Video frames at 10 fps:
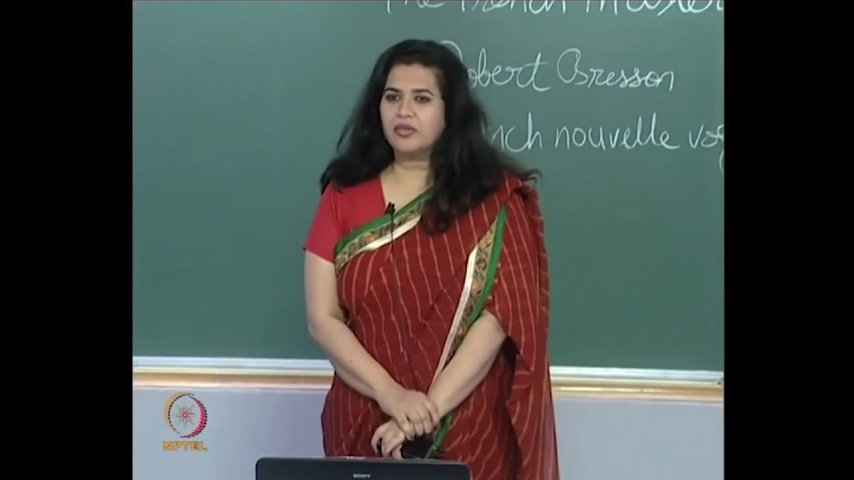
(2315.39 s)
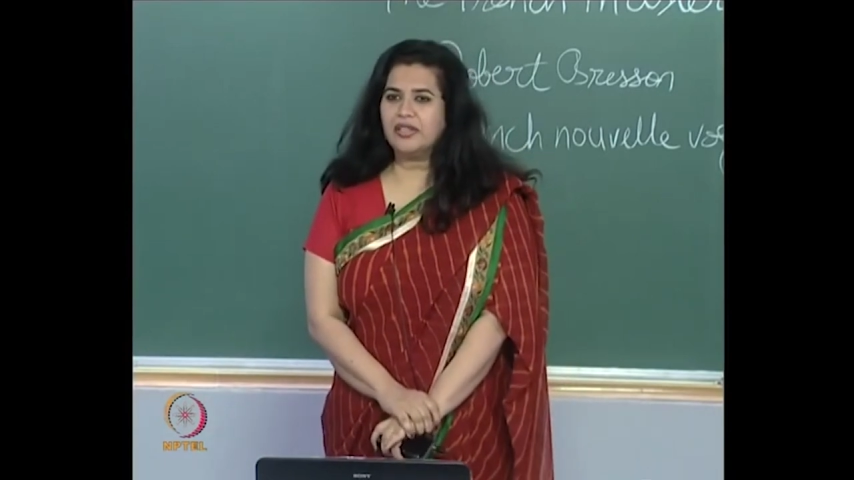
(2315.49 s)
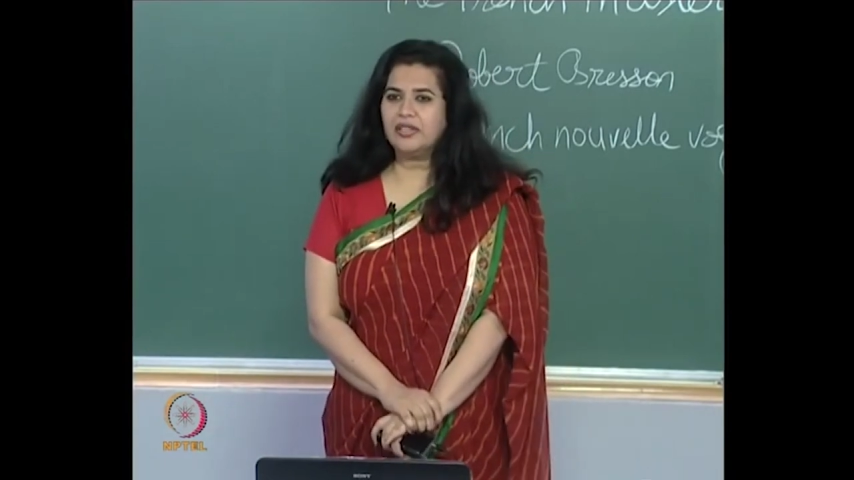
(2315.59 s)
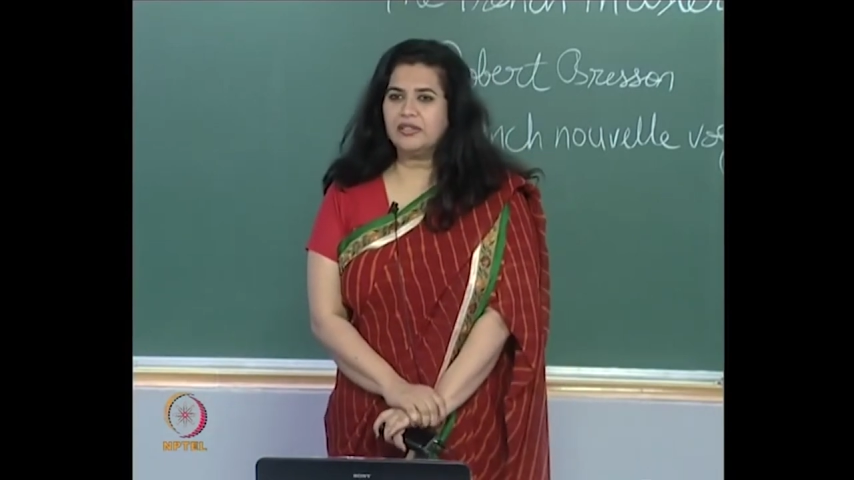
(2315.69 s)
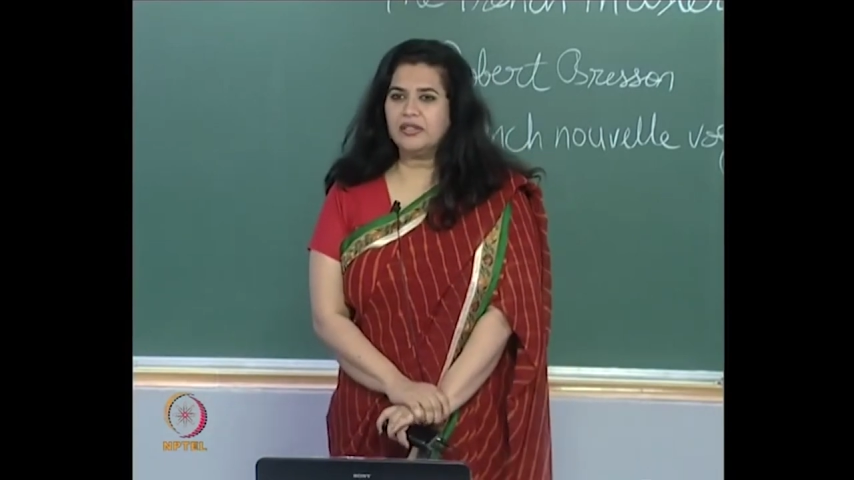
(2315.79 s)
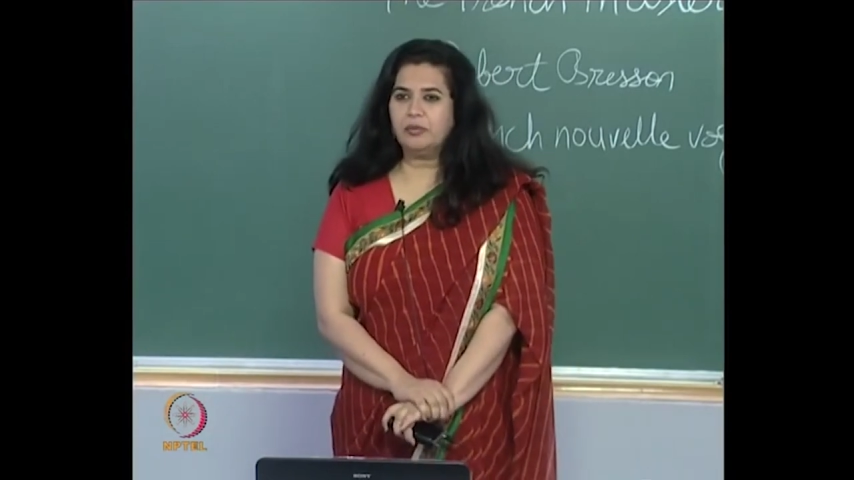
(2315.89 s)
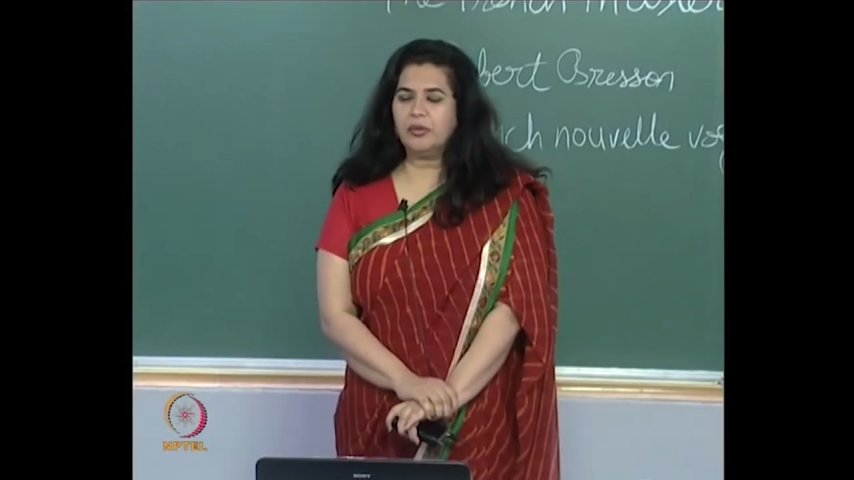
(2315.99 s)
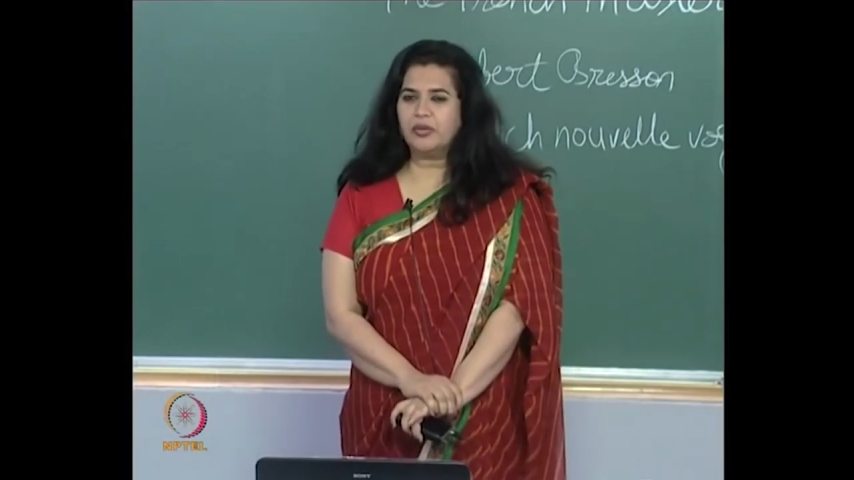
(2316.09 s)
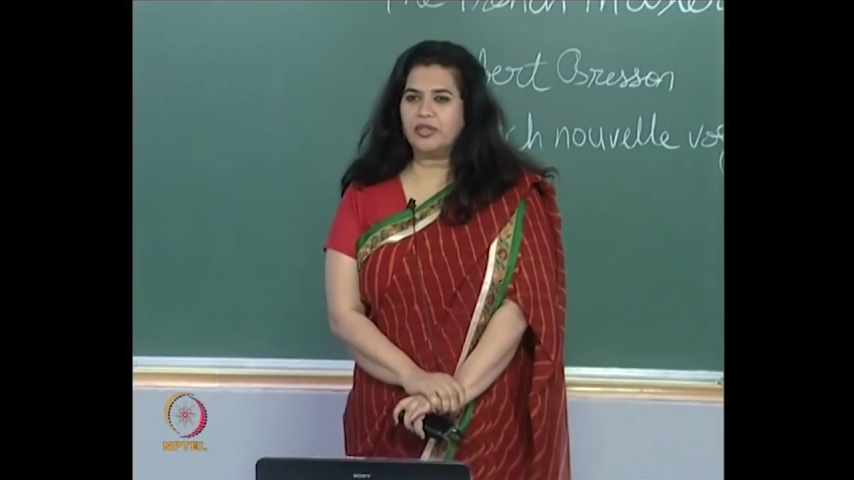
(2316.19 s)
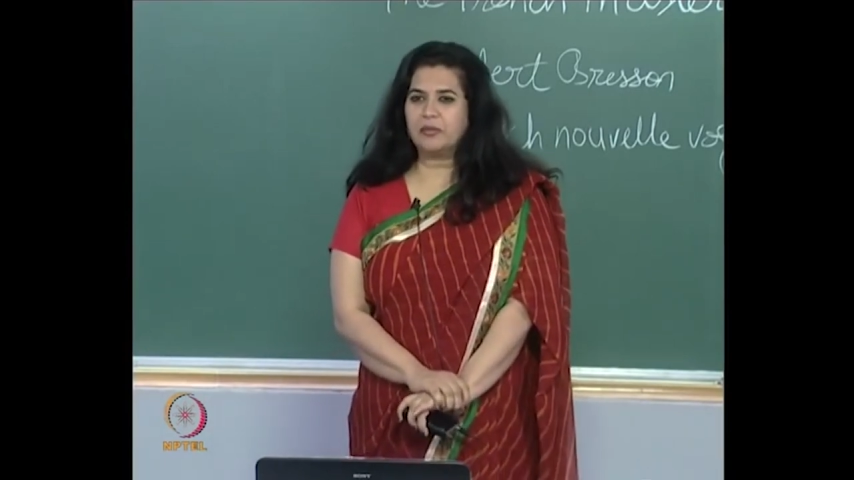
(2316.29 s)
very little
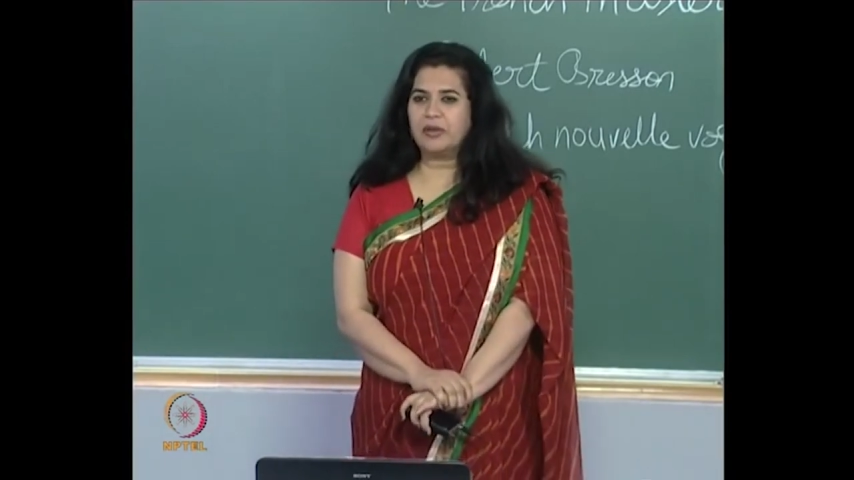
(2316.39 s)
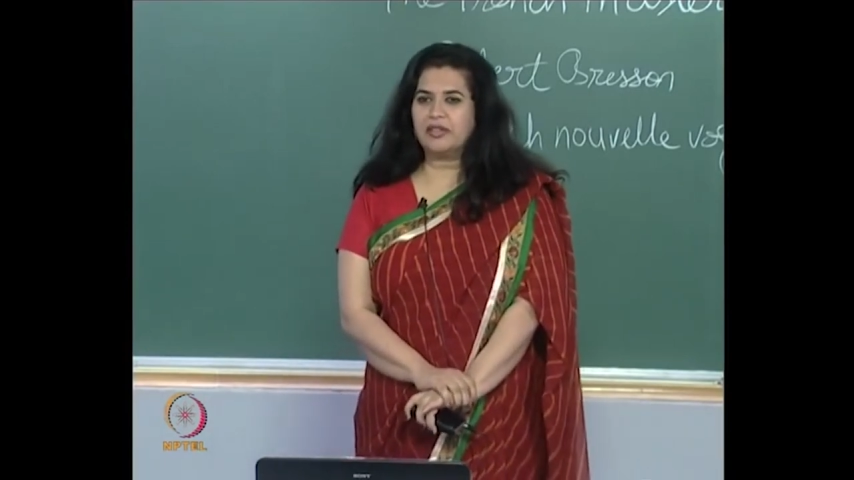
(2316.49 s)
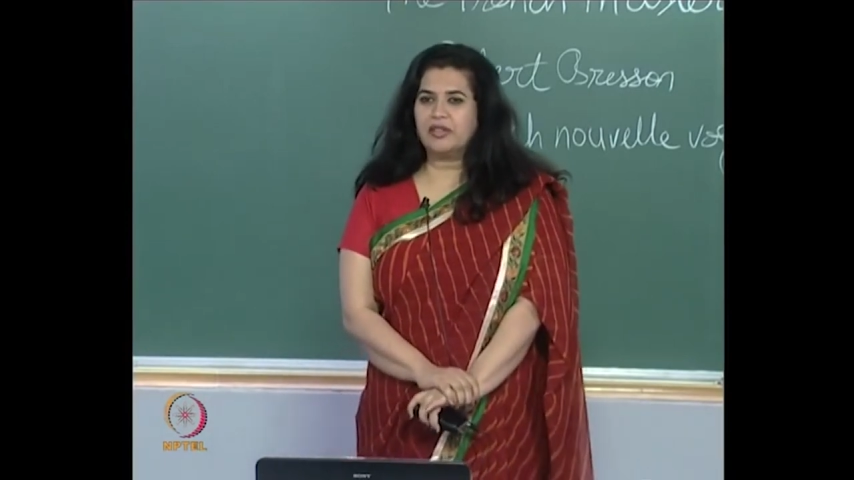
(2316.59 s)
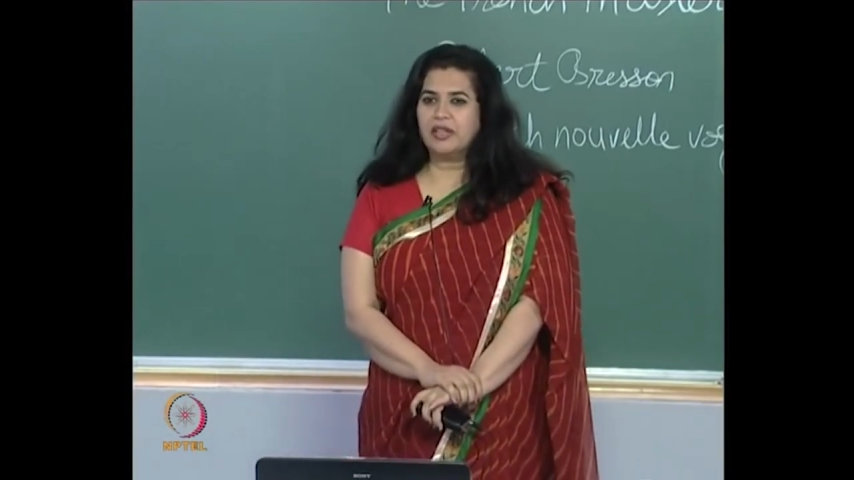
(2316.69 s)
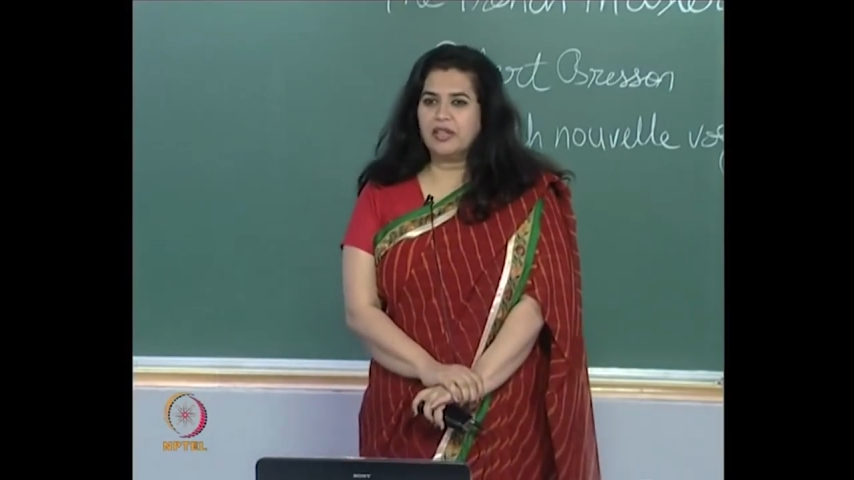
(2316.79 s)
music, but